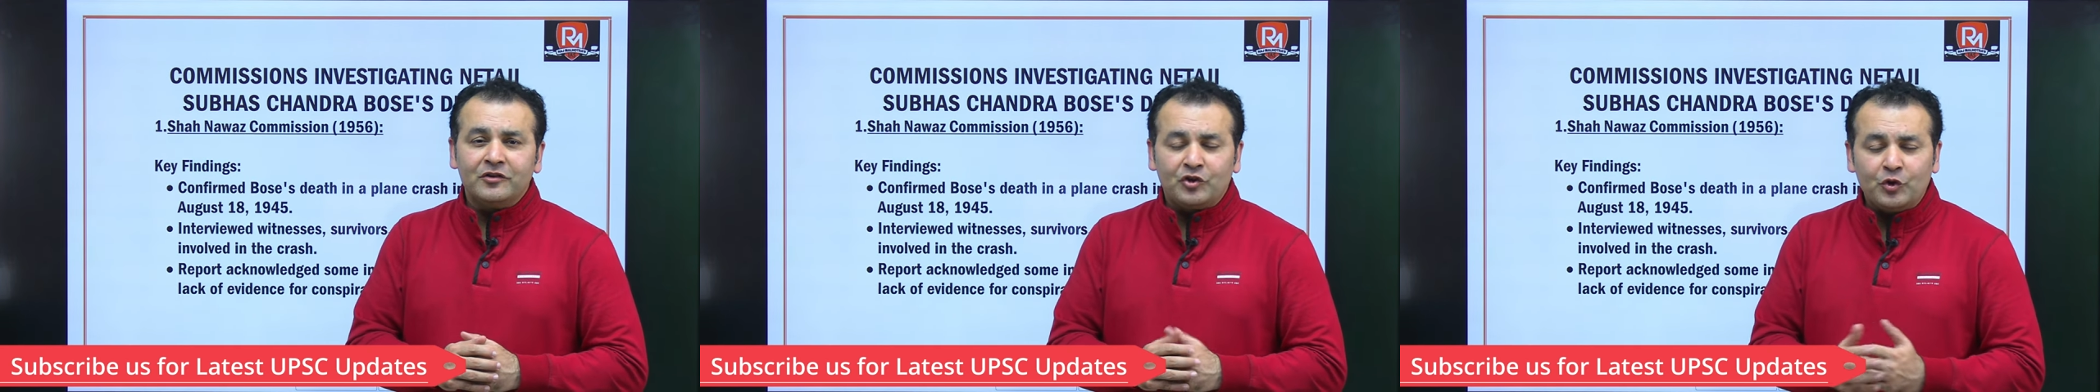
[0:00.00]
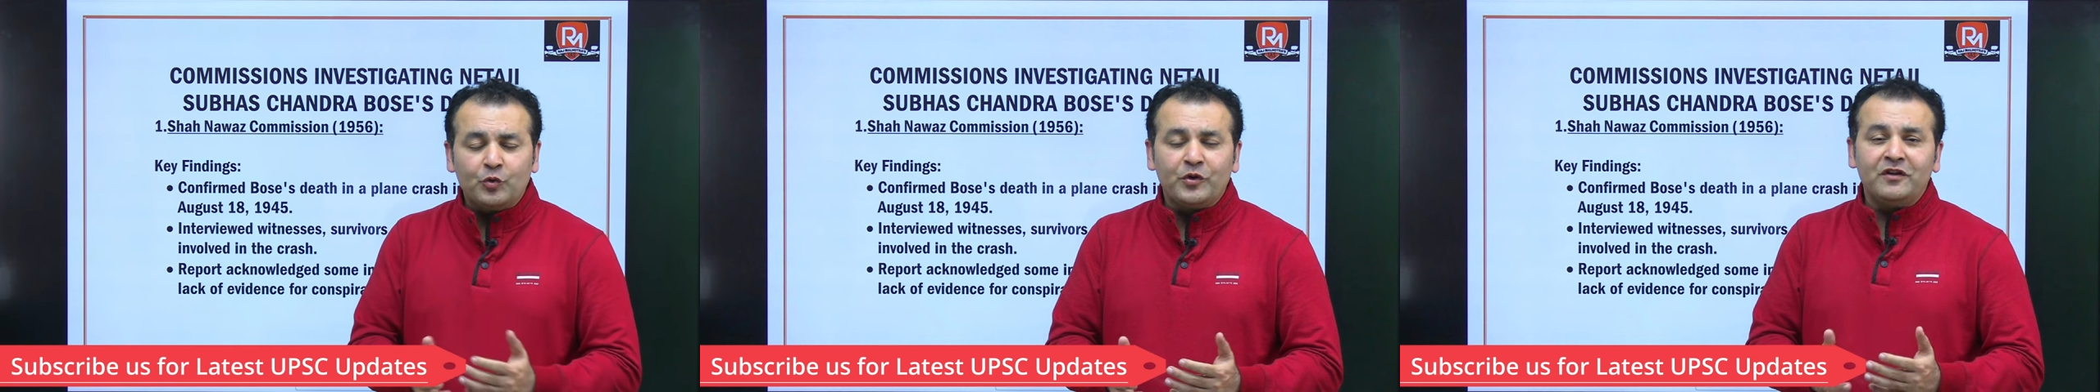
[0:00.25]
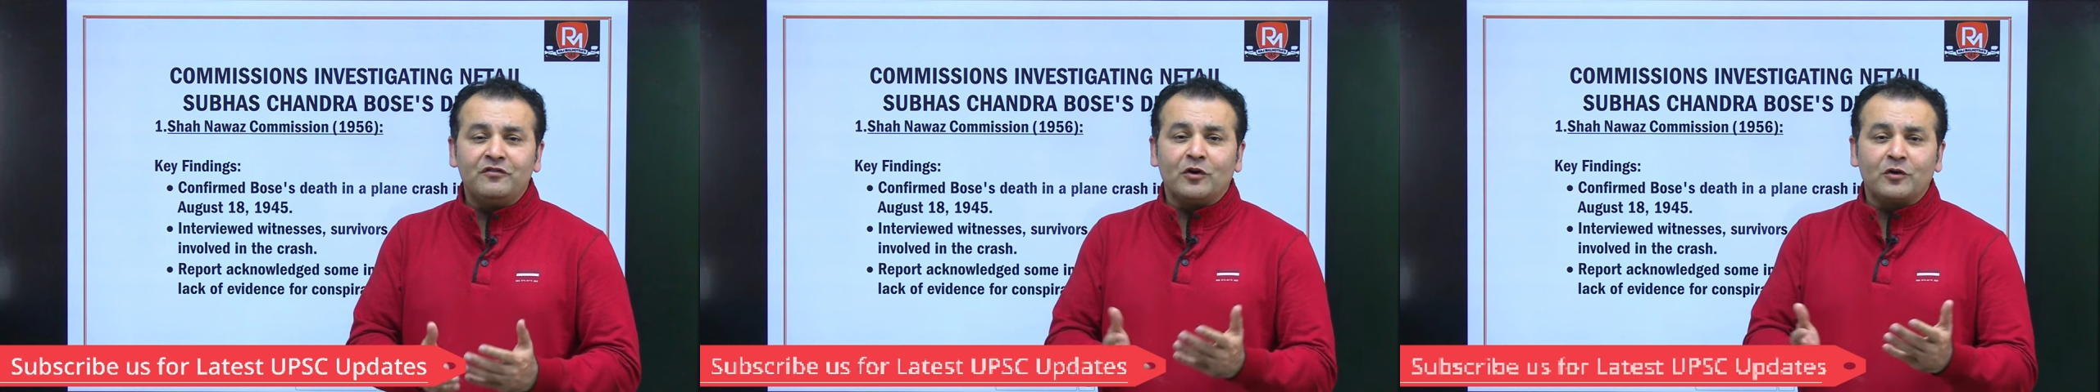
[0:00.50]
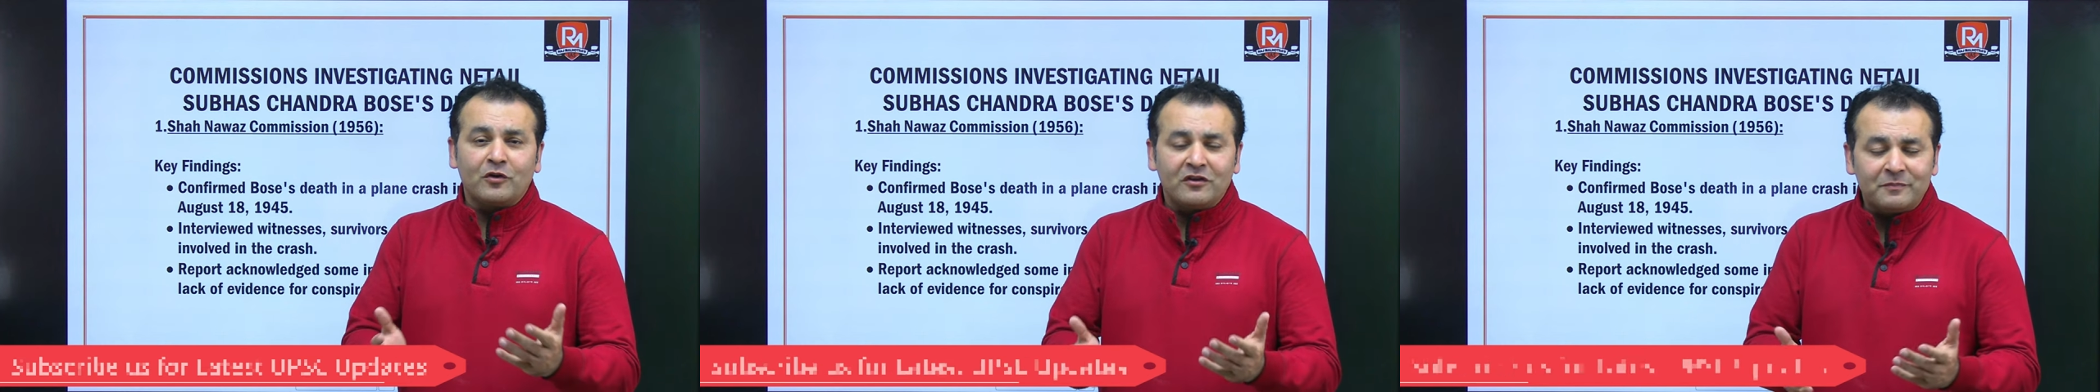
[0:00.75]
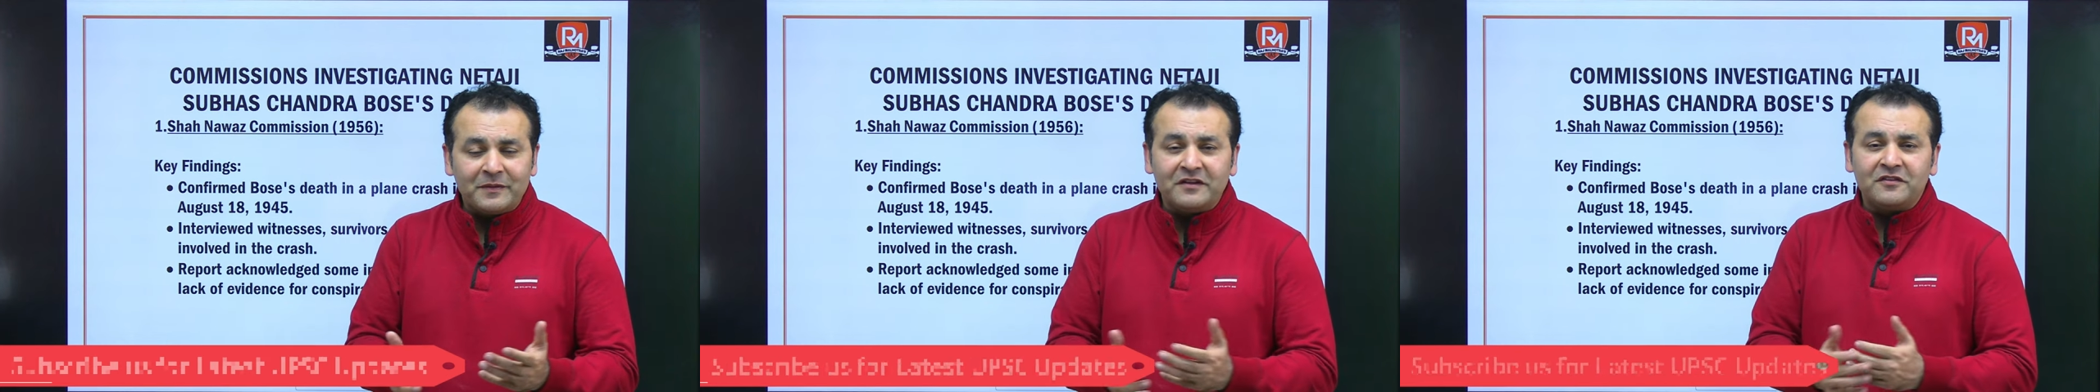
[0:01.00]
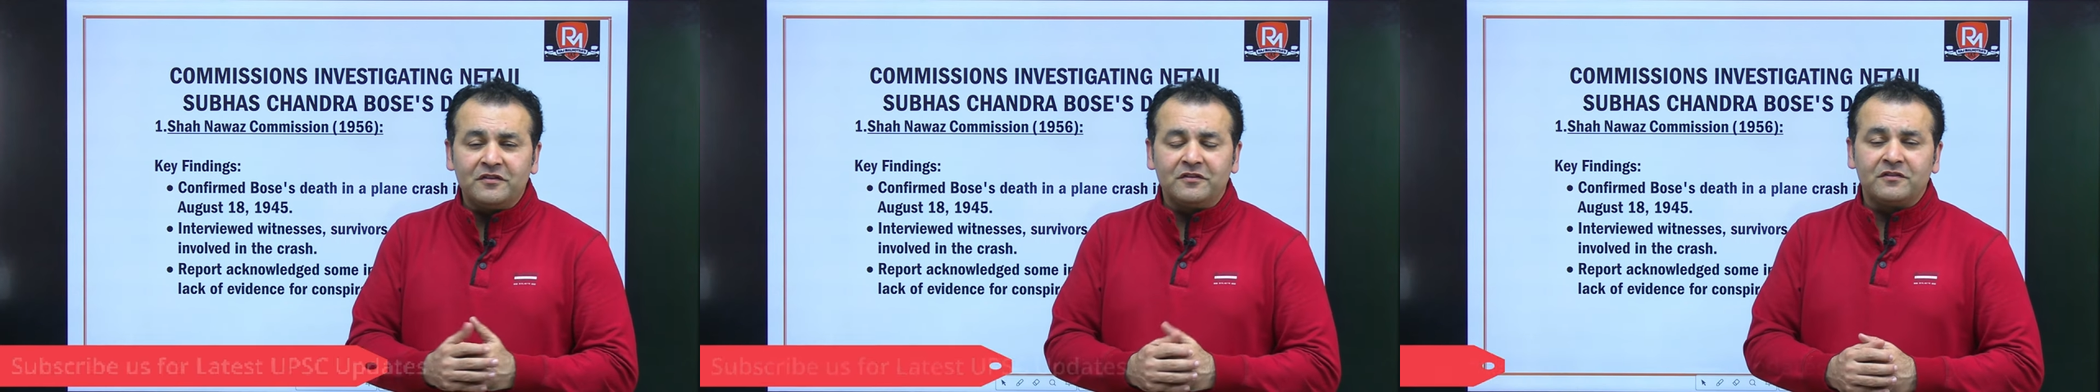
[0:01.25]
theories or
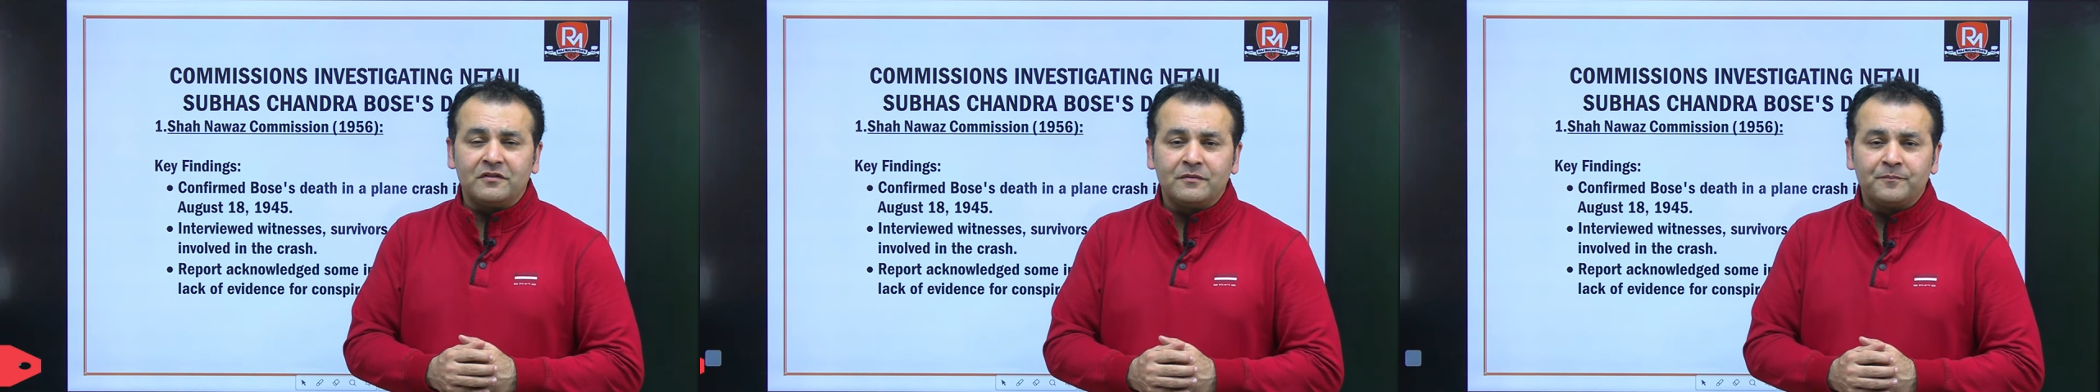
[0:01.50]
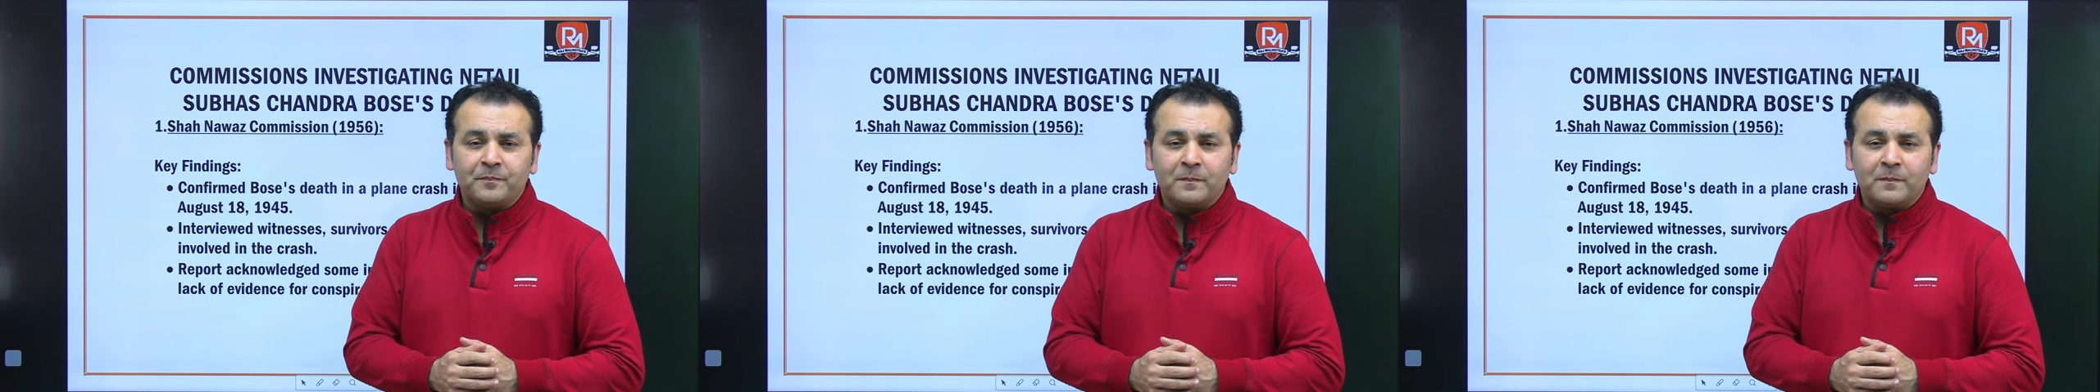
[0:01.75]
conspiracies,